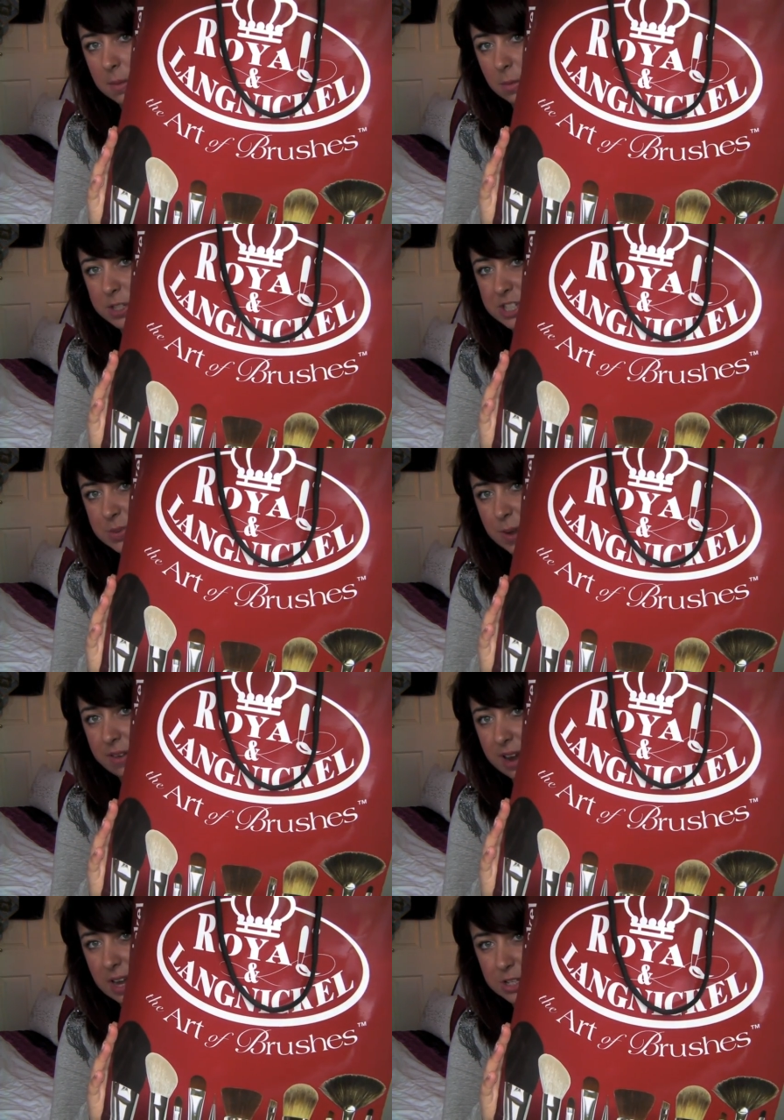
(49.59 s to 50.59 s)
which is
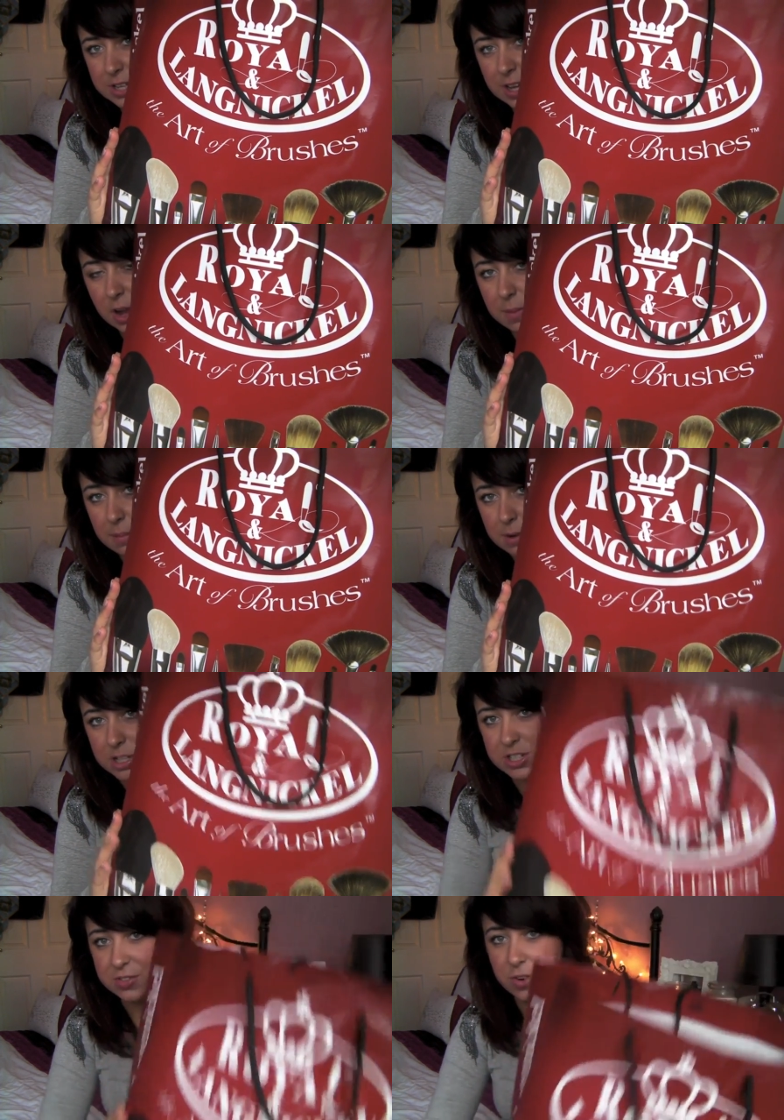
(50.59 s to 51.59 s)
where I actually got my
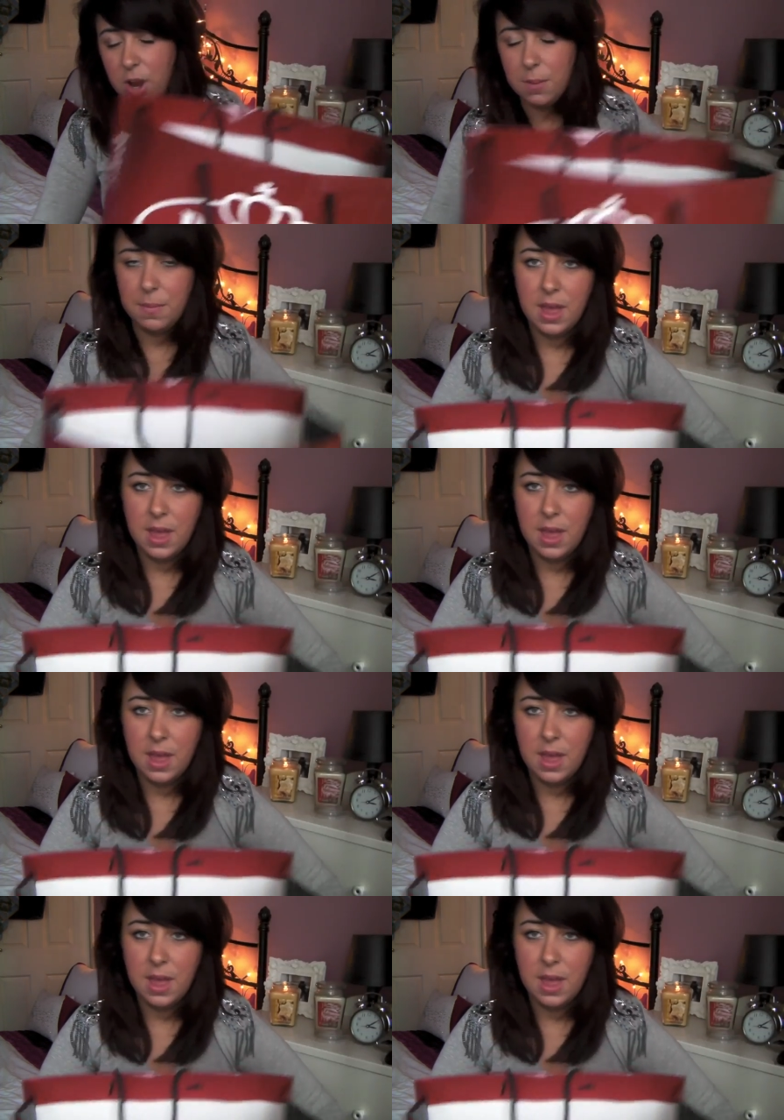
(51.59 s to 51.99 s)
brushes from.